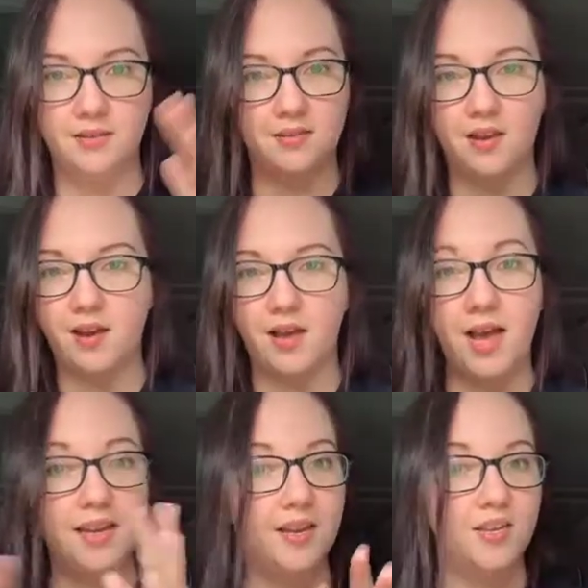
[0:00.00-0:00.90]
It's not
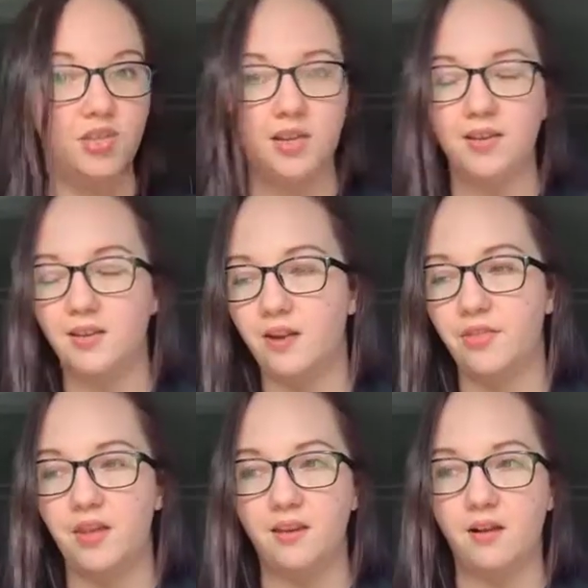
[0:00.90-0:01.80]
eye-catching, and
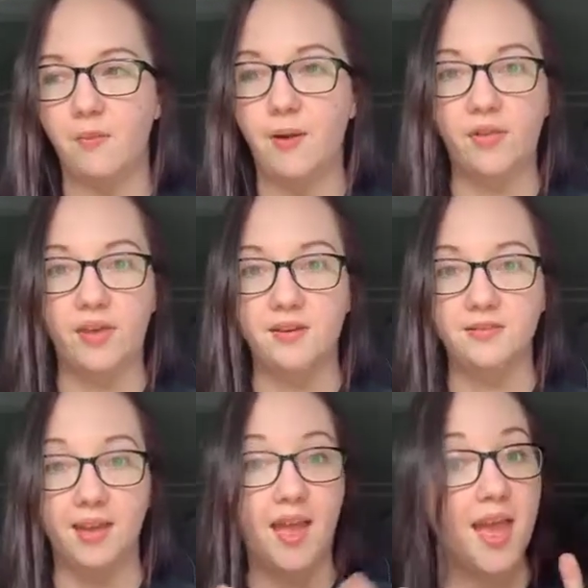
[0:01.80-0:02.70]
nothing about that
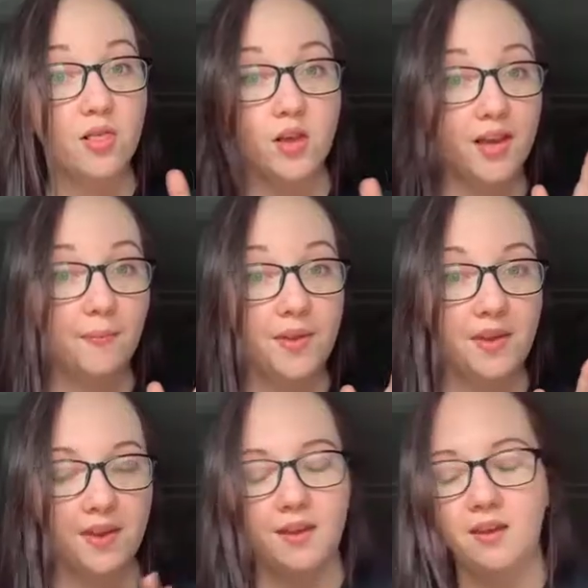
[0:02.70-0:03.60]
is like, hey, look at
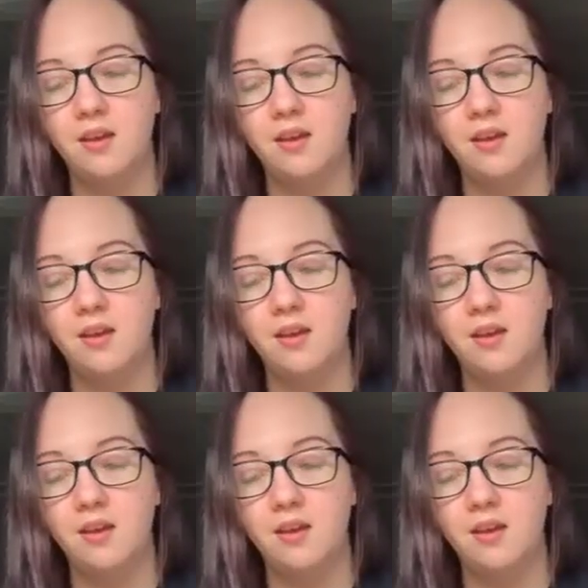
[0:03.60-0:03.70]
me.